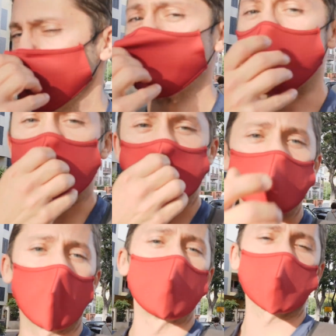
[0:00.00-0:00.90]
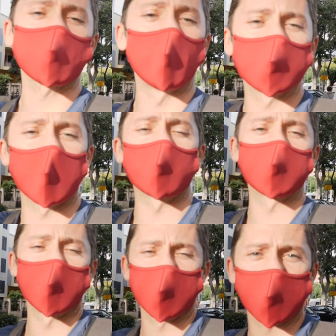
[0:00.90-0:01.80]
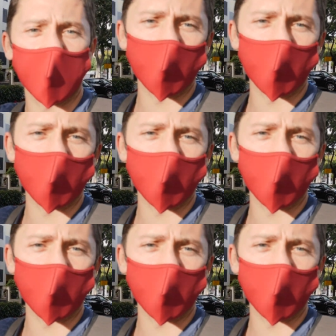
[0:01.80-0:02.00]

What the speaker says: there is so much more that we didn't see.